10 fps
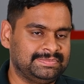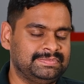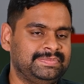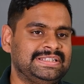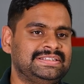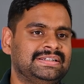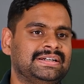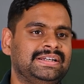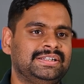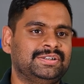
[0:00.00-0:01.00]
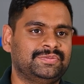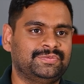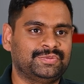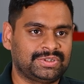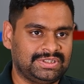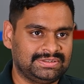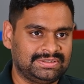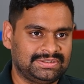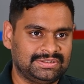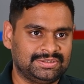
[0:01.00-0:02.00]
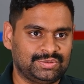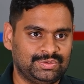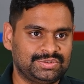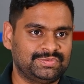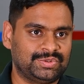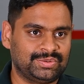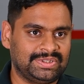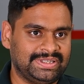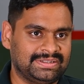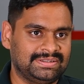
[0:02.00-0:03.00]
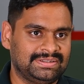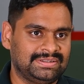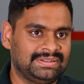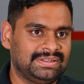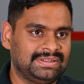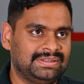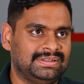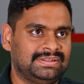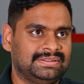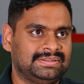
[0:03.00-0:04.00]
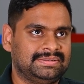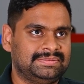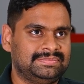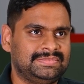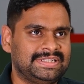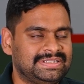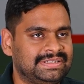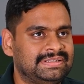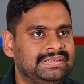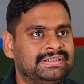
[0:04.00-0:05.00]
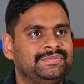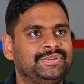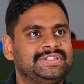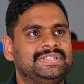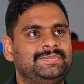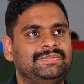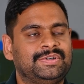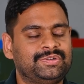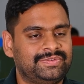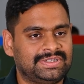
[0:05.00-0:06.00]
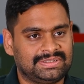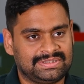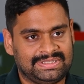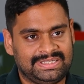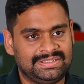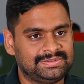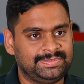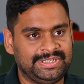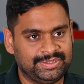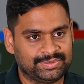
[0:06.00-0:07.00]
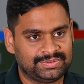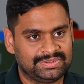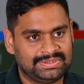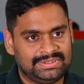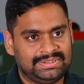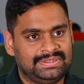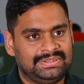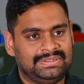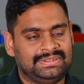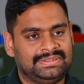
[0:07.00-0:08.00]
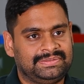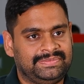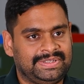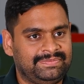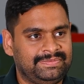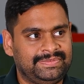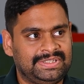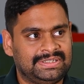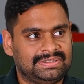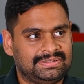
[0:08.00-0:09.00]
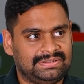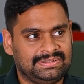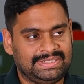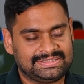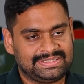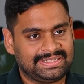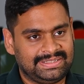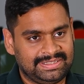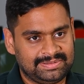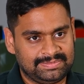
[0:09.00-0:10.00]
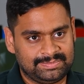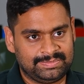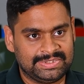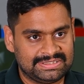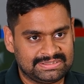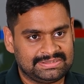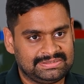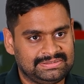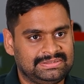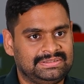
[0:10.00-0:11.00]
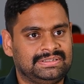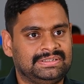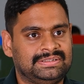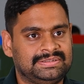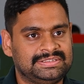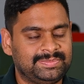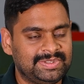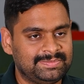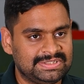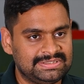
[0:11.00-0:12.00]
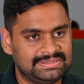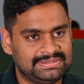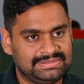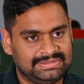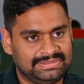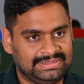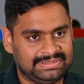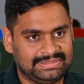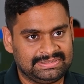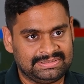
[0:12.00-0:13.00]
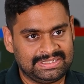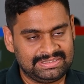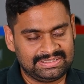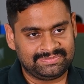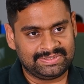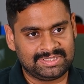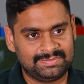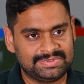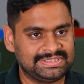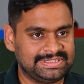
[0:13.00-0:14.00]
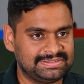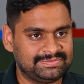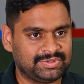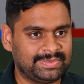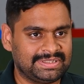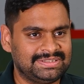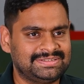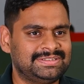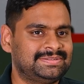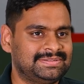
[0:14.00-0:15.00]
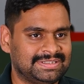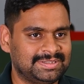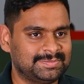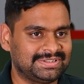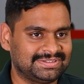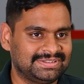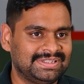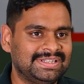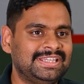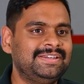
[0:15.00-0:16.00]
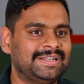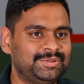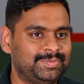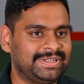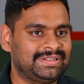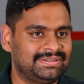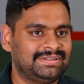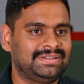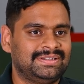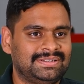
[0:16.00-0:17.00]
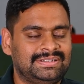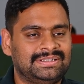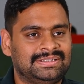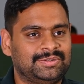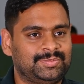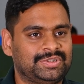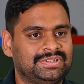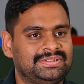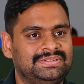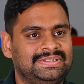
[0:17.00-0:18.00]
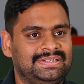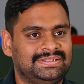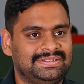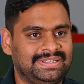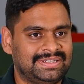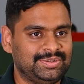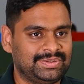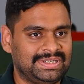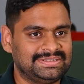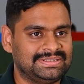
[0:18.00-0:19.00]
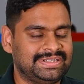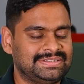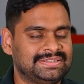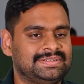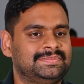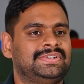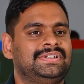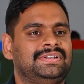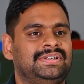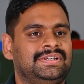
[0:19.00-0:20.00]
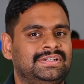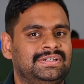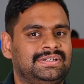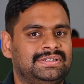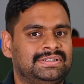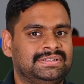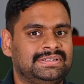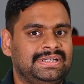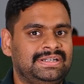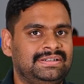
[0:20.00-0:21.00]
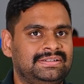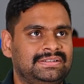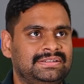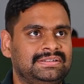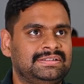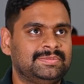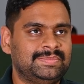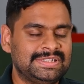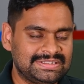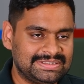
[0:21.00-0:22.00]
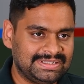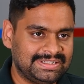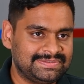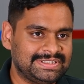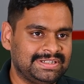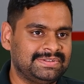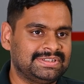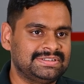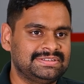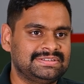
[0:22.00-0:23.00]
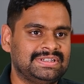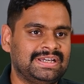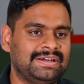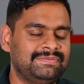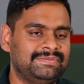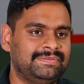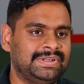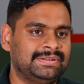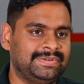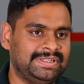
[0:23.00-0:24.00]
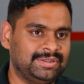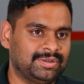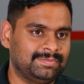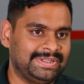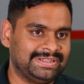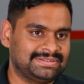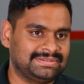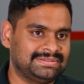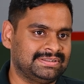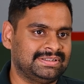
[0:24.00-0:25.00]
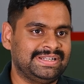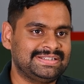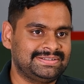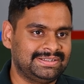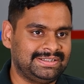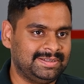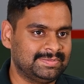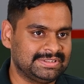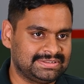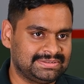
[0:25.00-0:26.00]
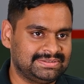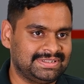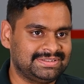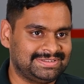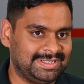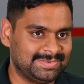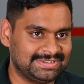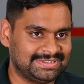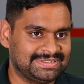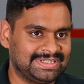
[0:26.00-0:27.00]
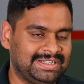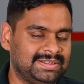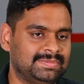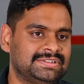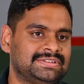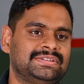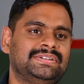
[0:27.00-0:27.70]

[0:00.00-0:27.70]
basic idea of what the solution would look like. For example, one of our clients is BDO, where we are extracting bills, shipping bills, and giving them a JSON format. JSON is nothing but a key value pair output that they can utilize in their system. And the bills that they have shared with us have a very complex nested tables, that is tables inside tables.